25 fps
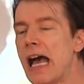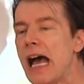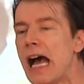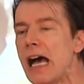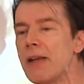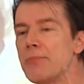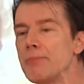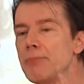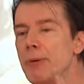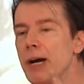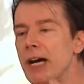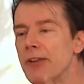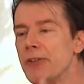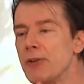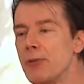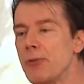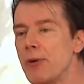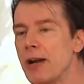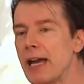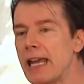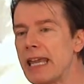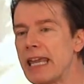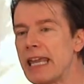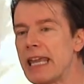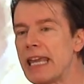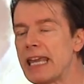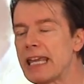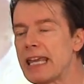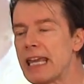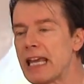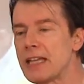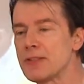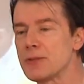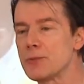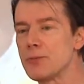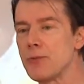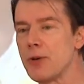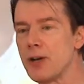And by the way, it
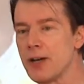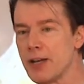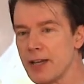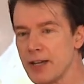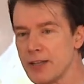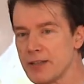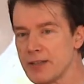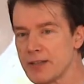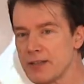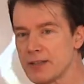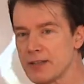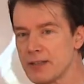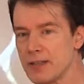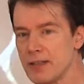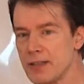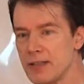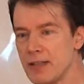gets worse.